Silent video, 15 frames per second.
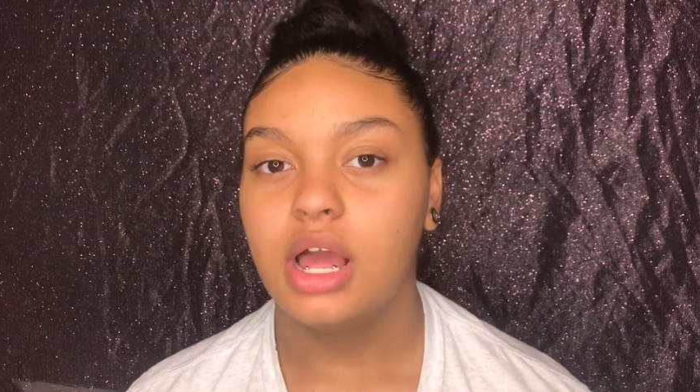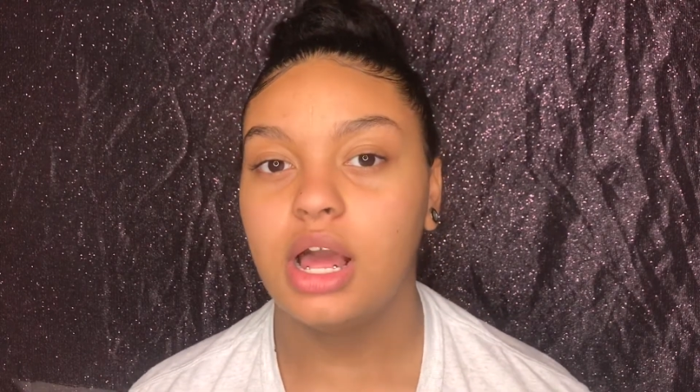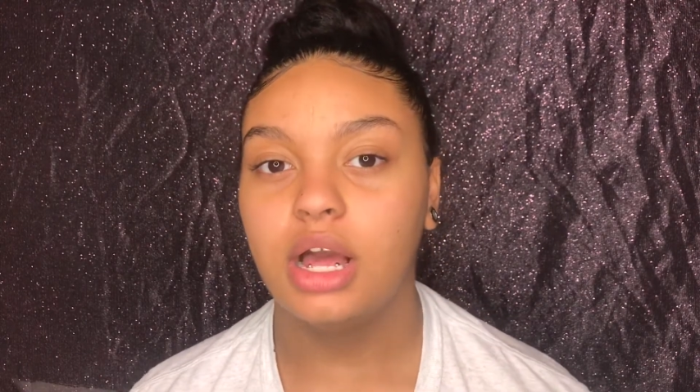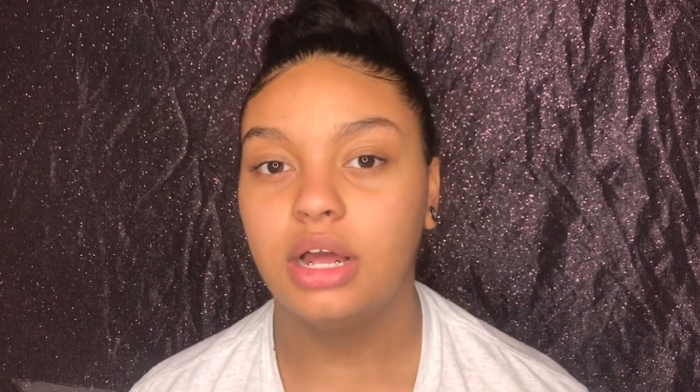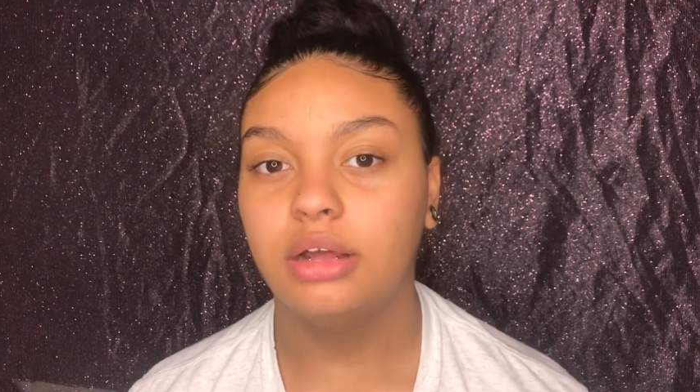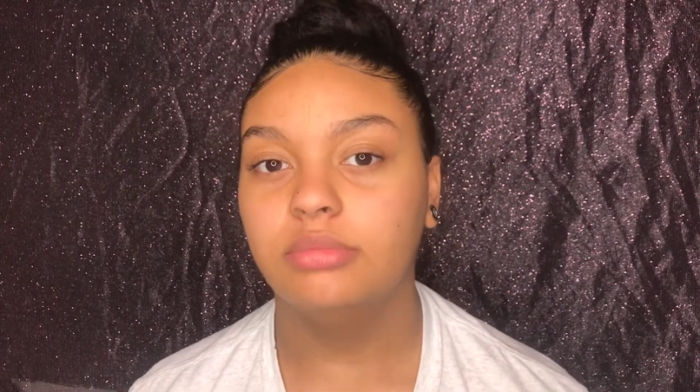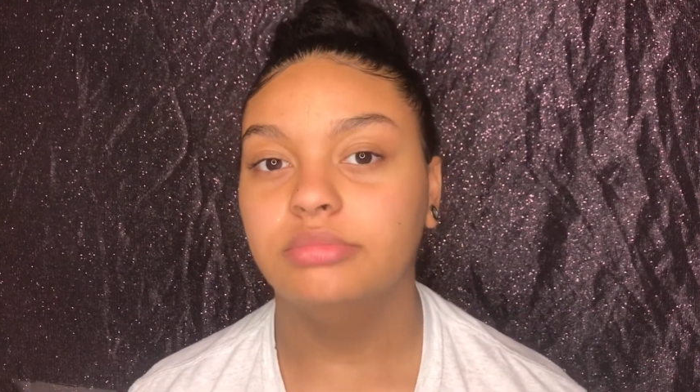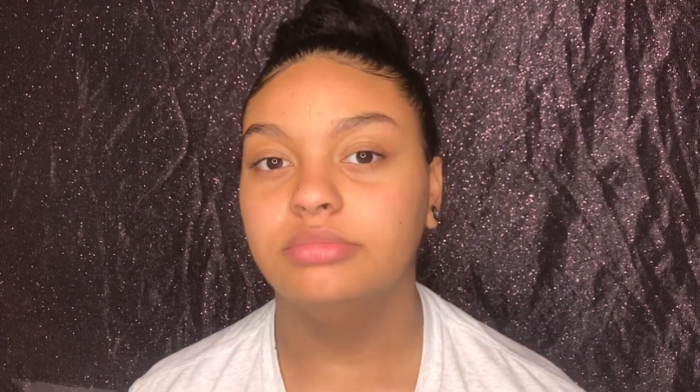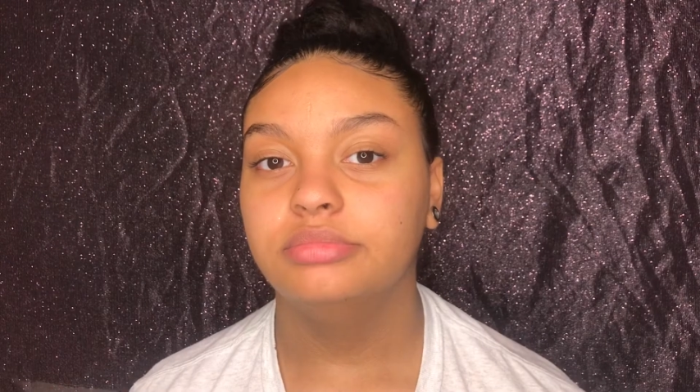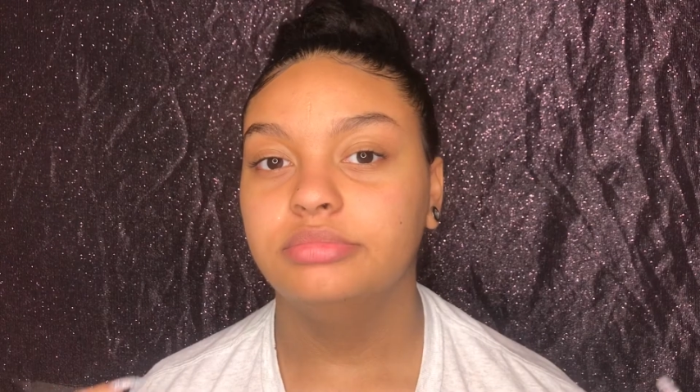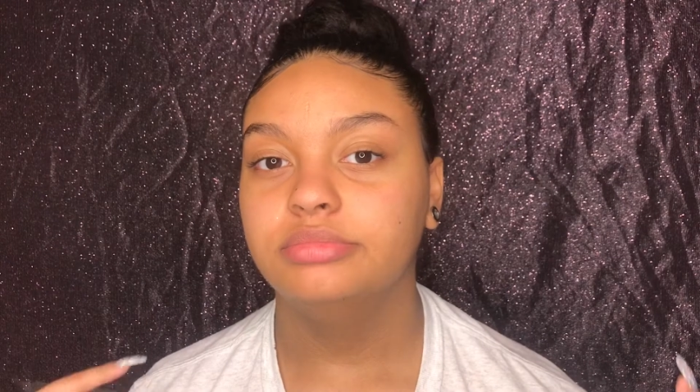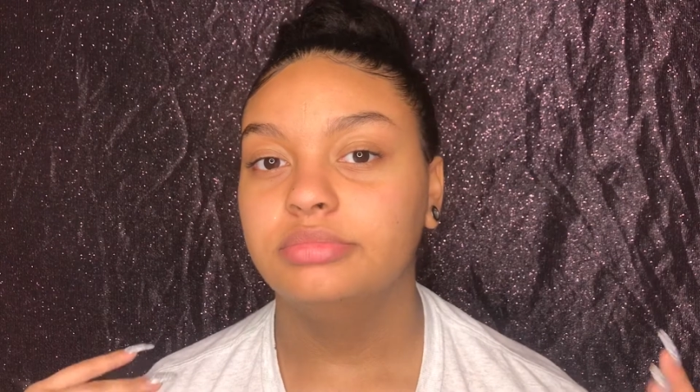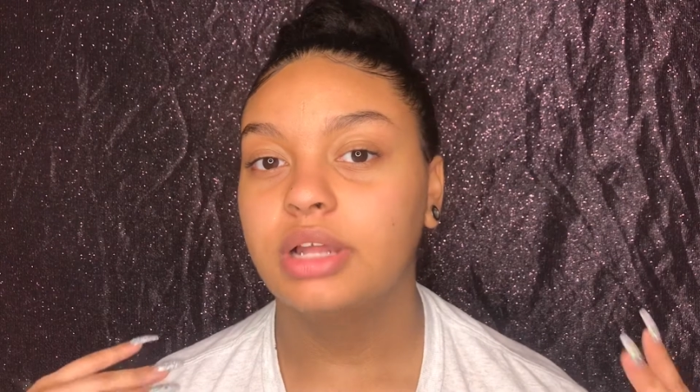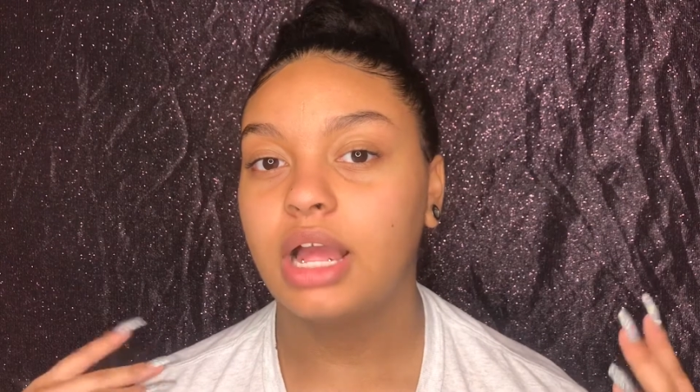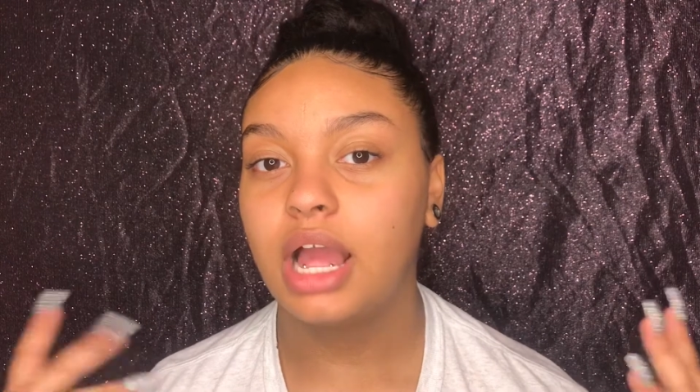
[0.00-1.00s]

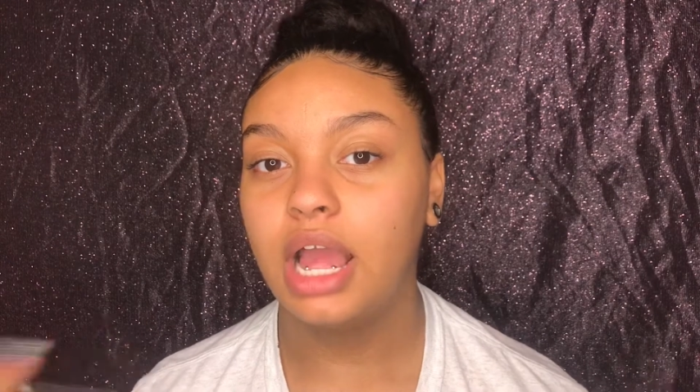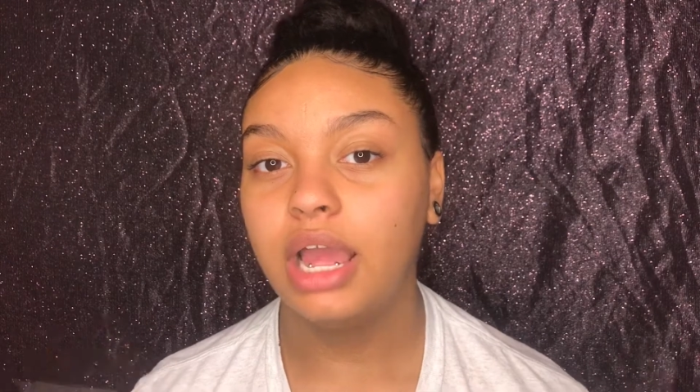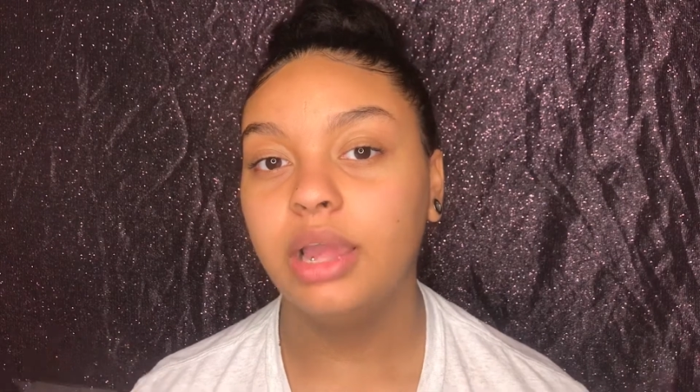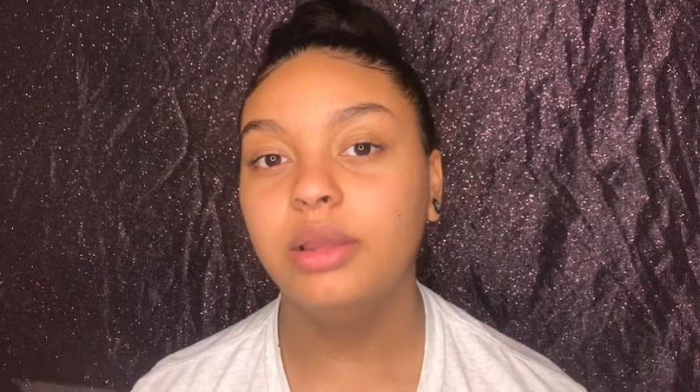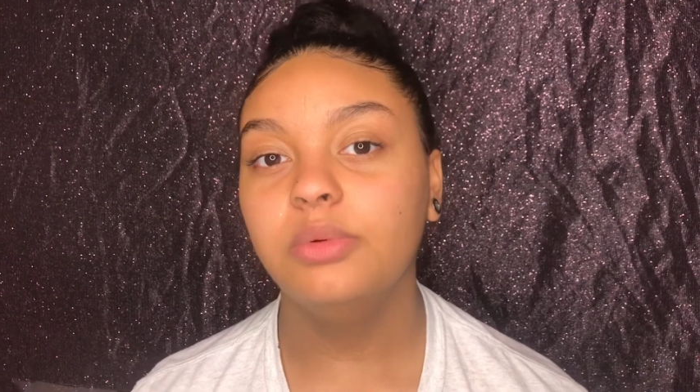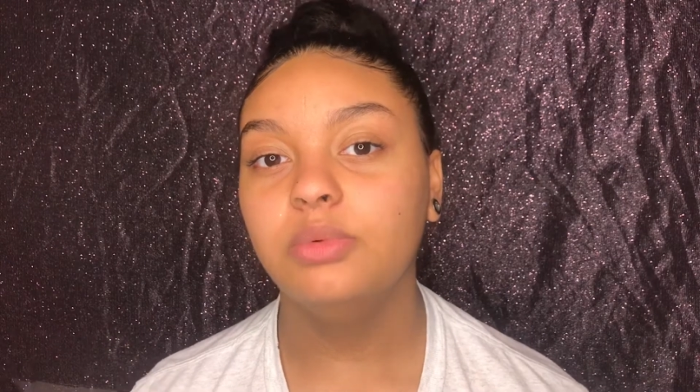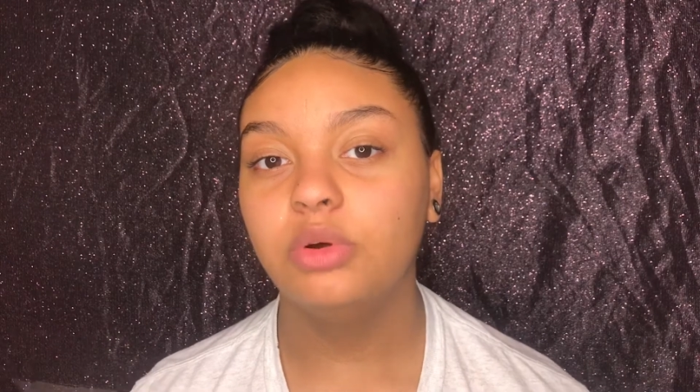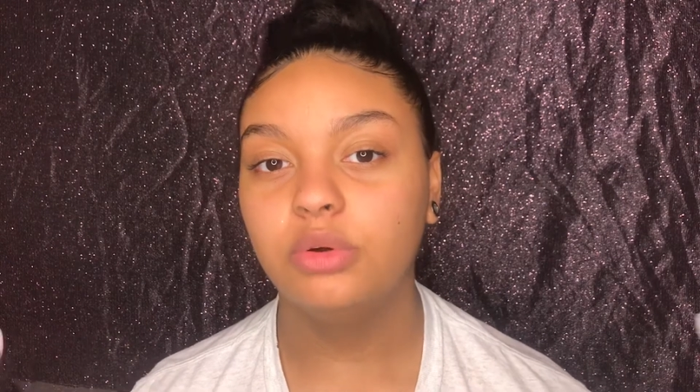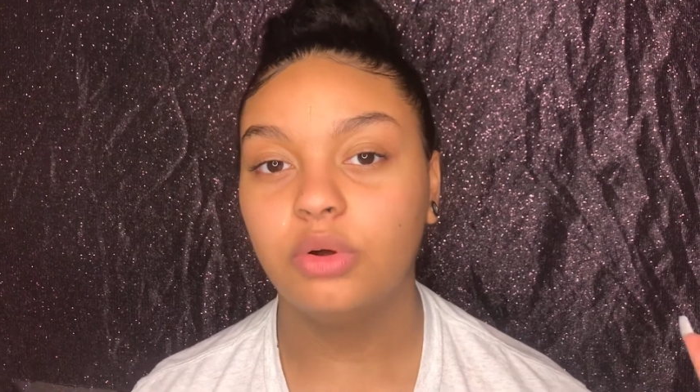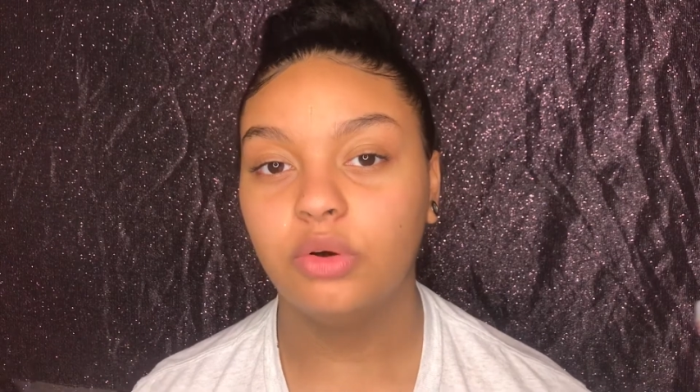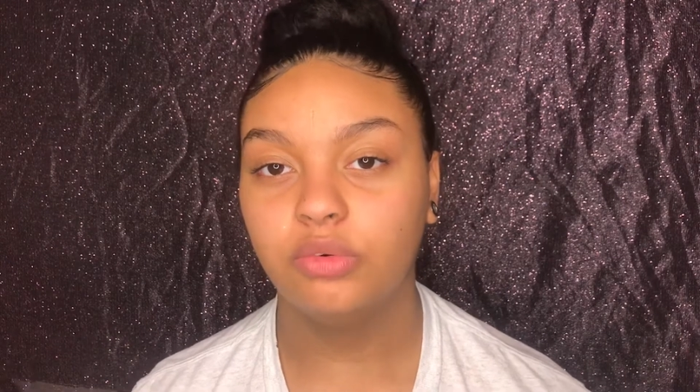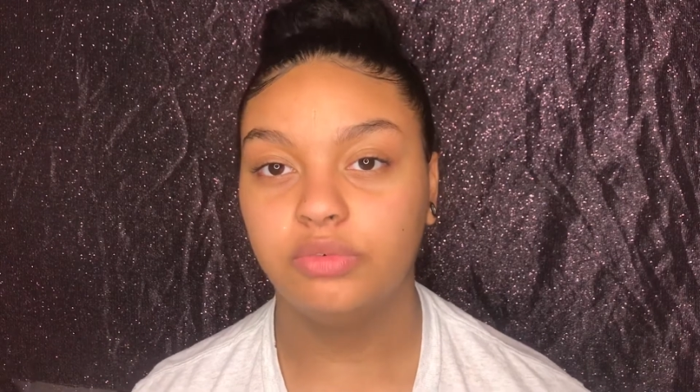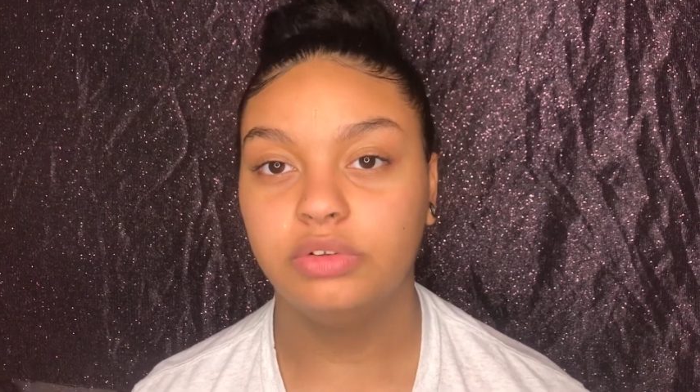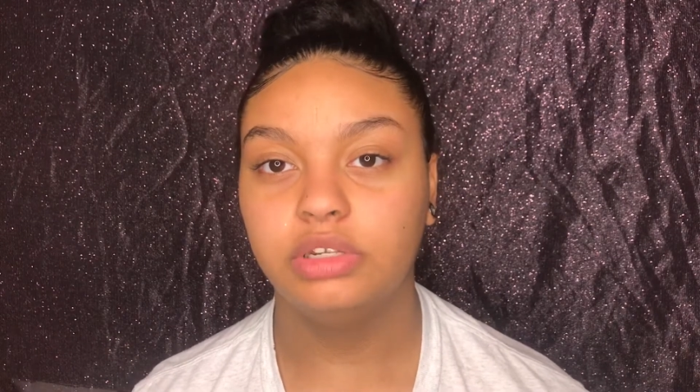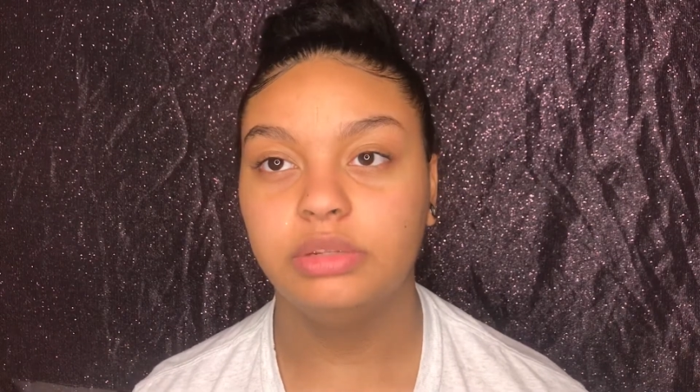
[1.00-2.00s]
I will
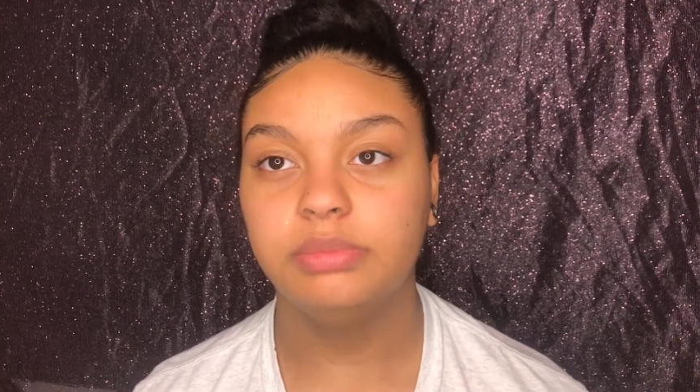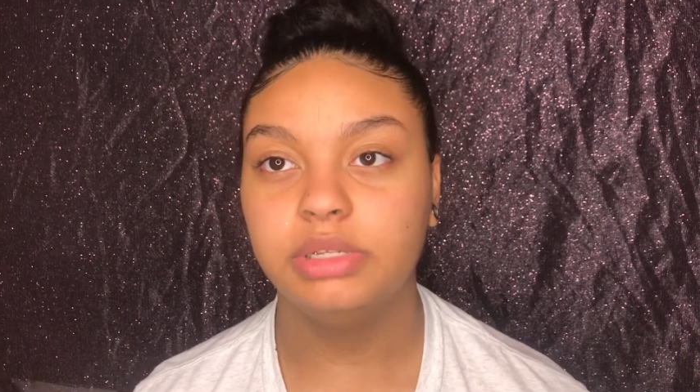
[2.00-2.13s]
hopefully